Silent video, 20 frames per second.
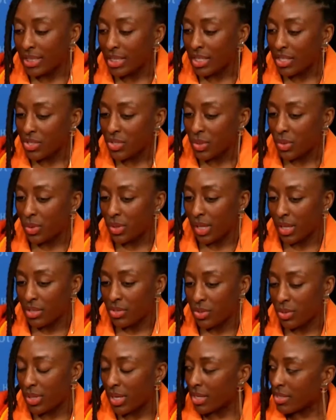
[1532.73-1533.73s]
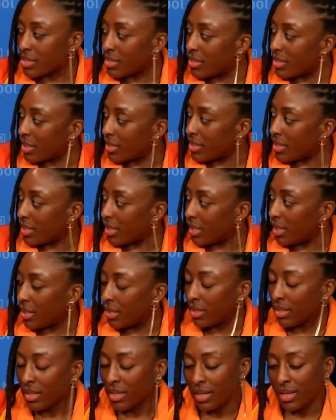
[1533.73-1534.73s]
elected in
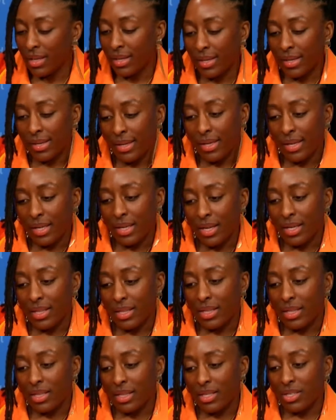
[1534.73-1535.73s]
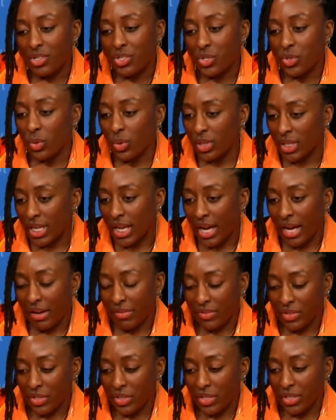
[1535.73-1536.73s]
2016, shortly
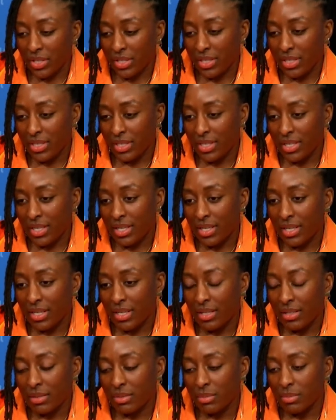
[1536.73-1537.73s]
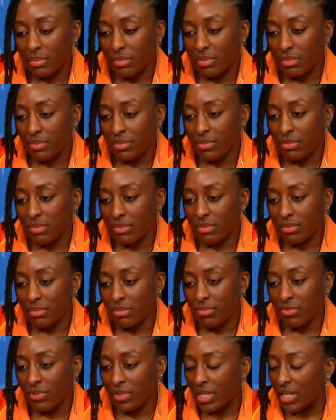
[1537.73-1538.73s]
after,
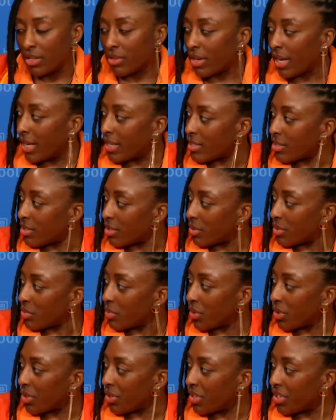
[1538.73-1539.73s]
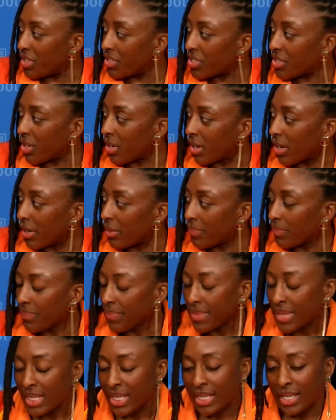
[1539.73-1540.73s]
Philando Castile was murdered in his car.
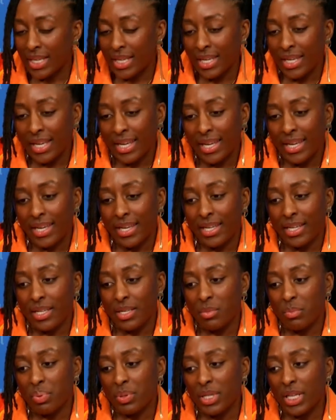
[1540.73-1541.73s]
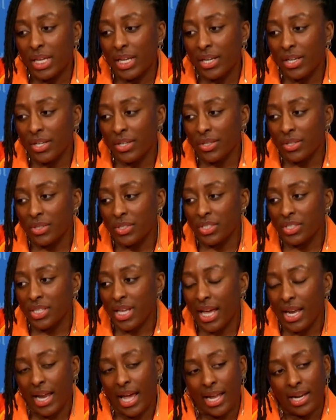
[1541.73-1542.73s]
And
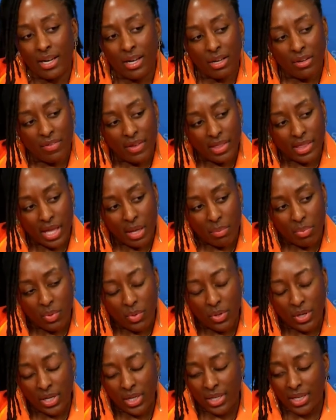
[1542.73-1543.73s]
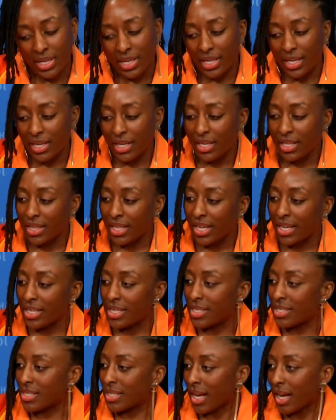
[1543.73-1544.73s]
players had had enough at that point, and they
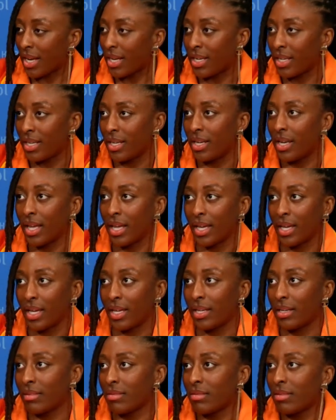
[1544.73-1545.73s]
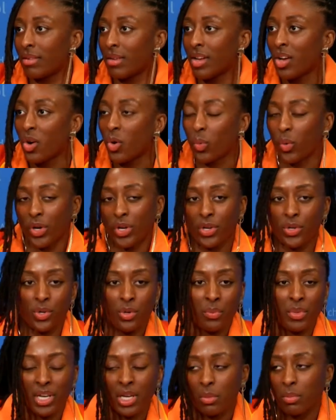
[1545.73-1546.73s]
had decided, hey, we're gonna
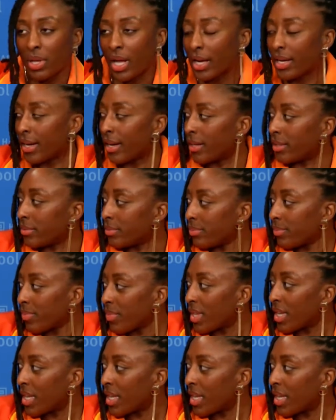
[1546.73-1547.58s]
do a media blackout,